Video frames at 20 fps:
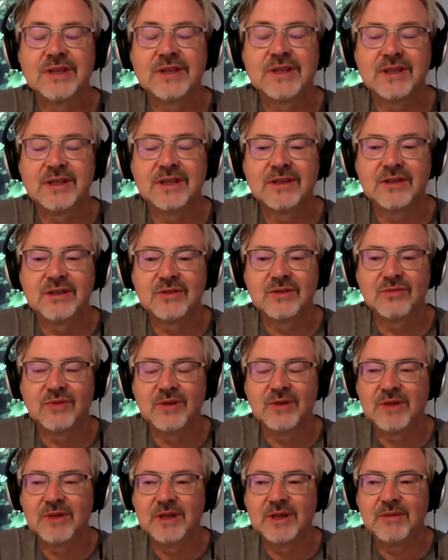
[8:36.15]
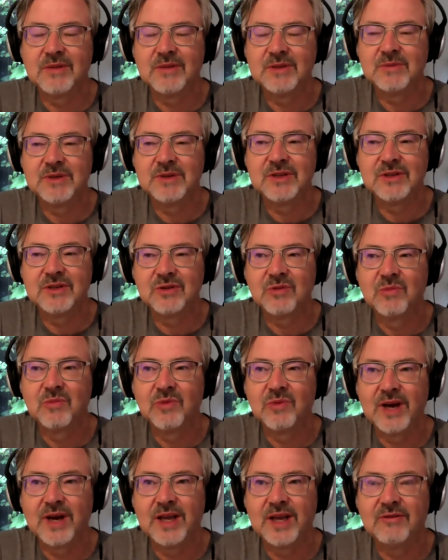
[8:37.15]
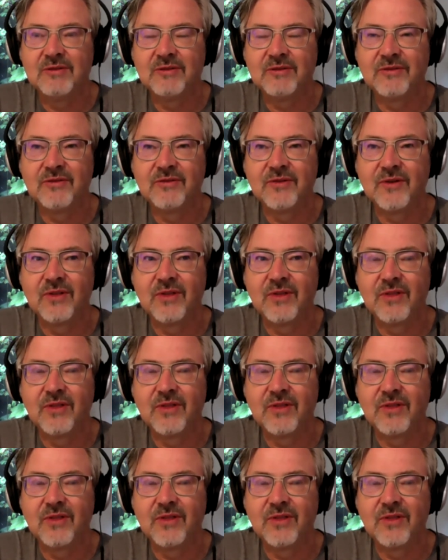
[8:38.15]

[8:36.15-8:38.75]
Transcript: it must be so brave for